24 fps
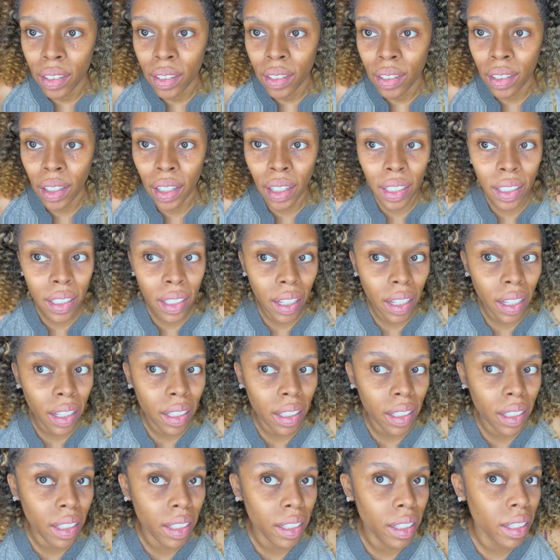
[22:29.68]
I said,
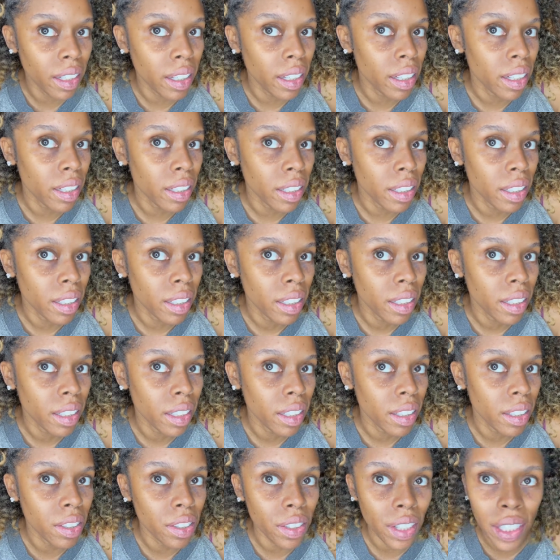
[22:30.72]
it did
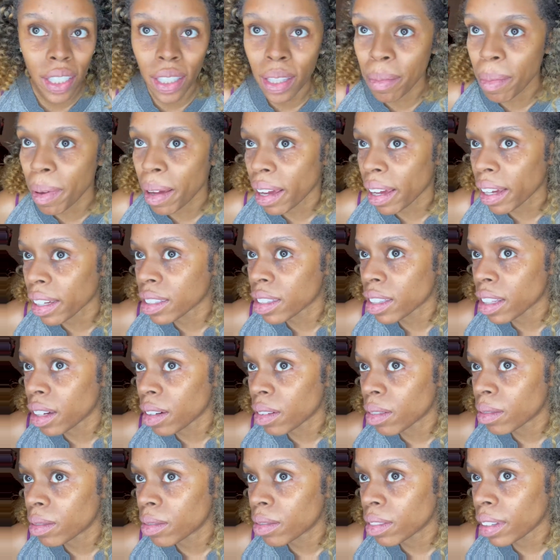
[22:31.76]
address the bags though.
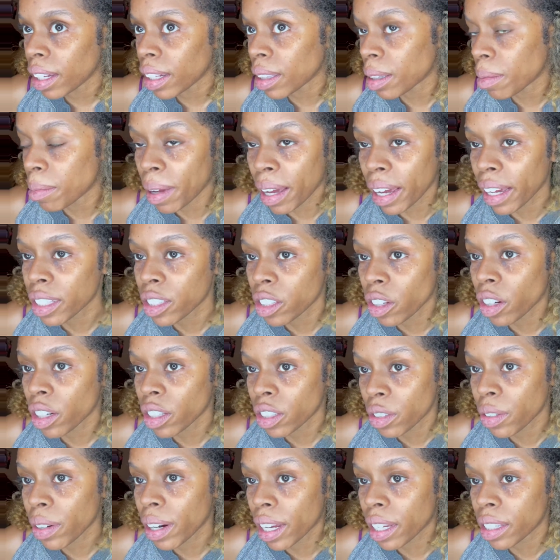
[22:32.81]
Like, the bags are
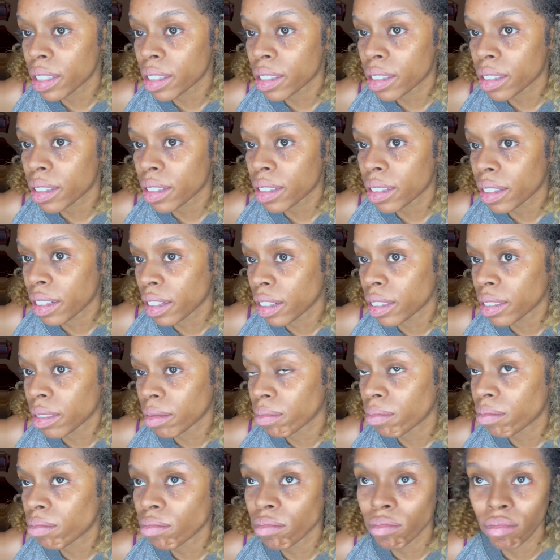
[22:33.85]
addressed. They're
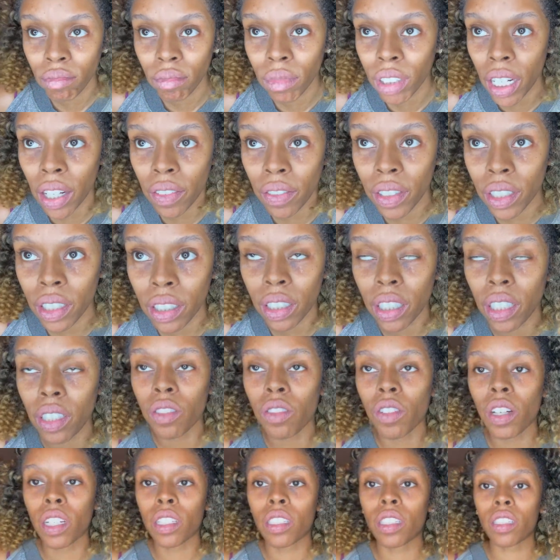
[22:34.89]
definitely
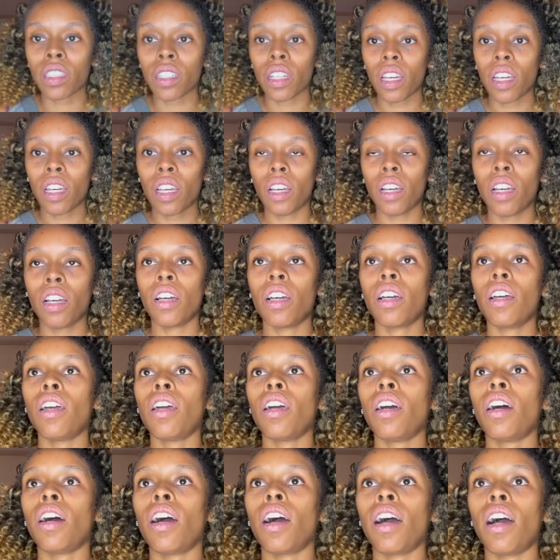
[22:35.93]
addressed.
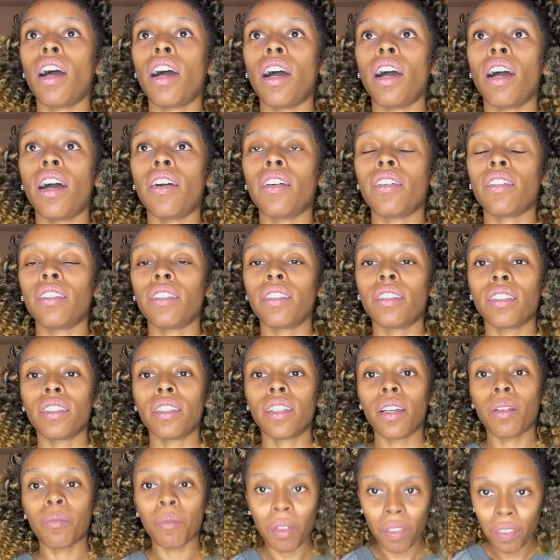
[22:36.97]
I'm
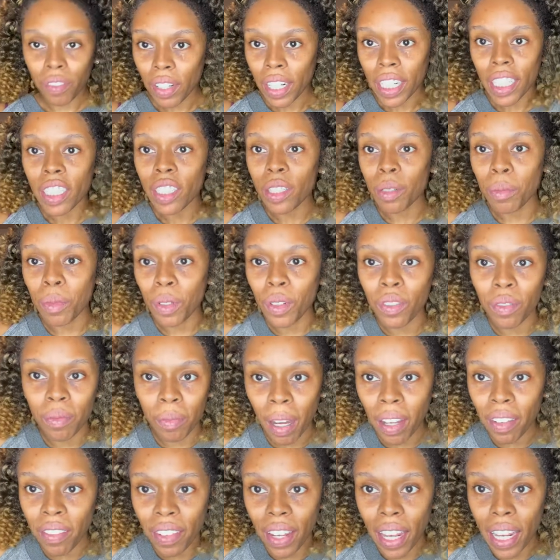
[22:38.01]
afraid to move my
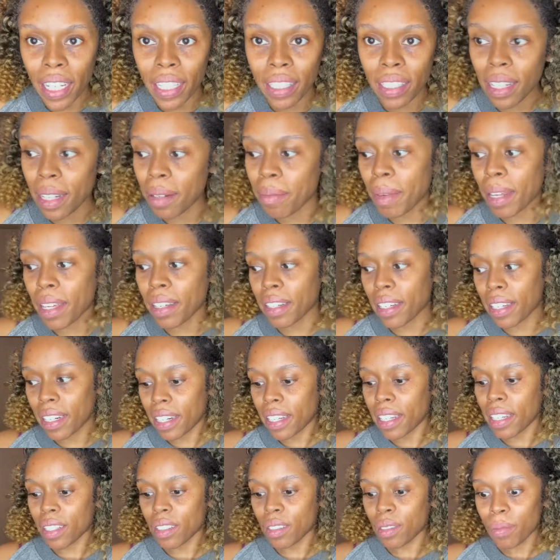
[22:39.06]
face and make any
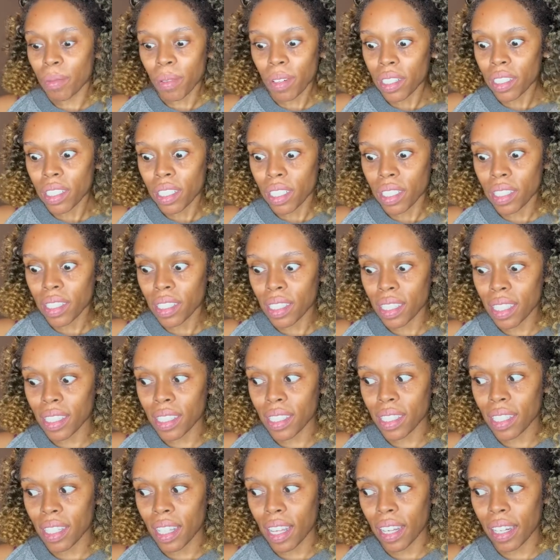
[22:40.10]
expressions
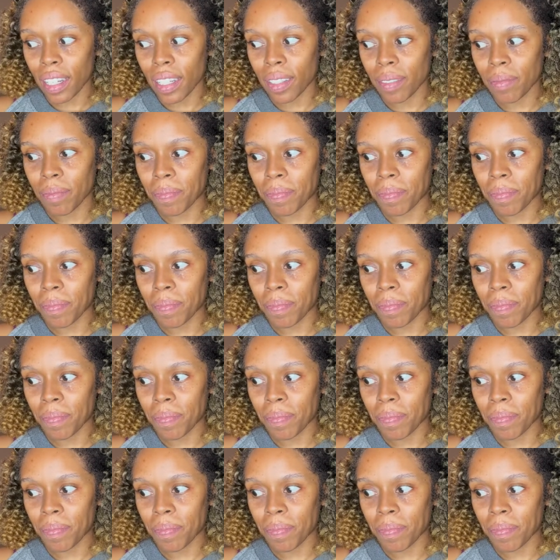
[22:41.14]
because like,